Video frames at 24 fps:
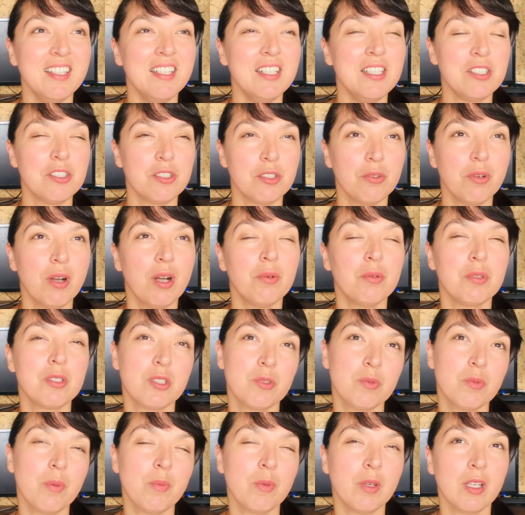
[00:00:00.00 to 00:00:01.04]
So I was
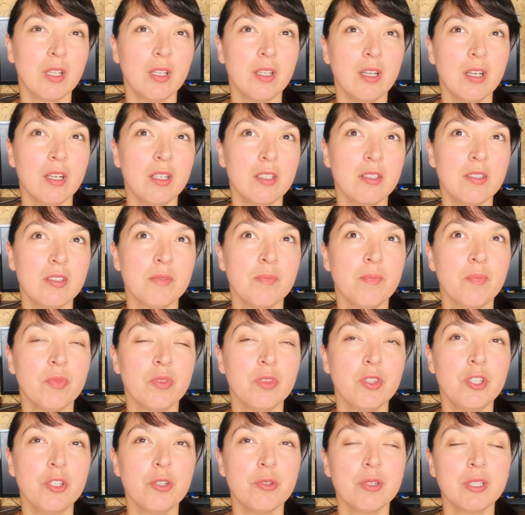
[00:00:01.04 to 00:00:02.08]
swimming a lot
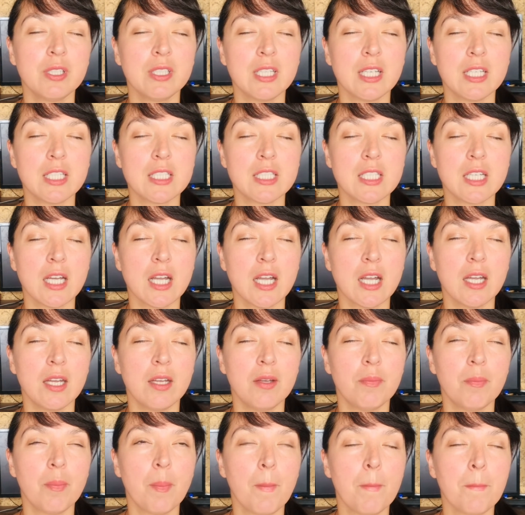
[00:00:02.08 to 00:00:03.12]
during that
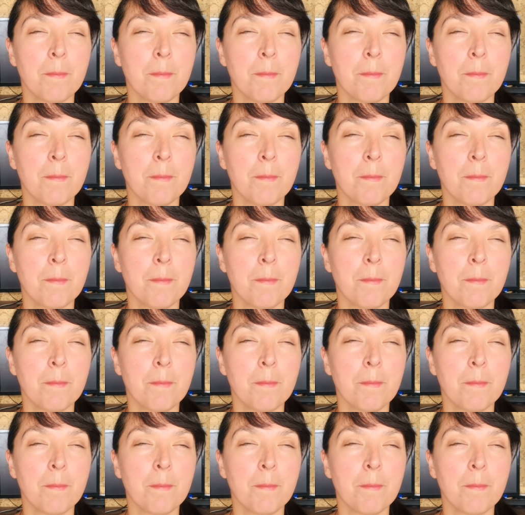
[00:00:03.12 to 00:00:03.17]
time,